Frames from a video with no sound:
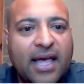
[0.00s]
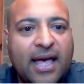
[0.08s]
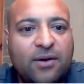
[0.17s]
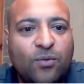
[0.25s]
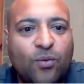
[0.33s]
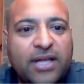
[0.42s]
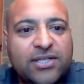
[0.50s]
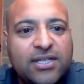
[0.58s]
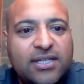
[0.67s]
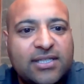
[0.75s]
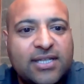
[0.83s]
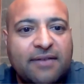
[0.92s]
at
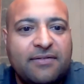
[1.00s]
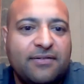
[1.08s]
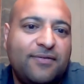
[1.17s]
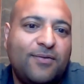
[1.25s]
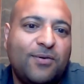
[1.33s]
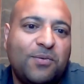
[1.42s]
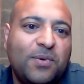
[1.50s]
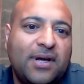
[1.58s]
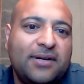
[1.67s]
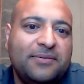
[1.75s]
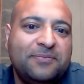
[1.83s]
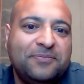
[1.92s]

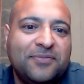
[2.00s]
Wedgie741.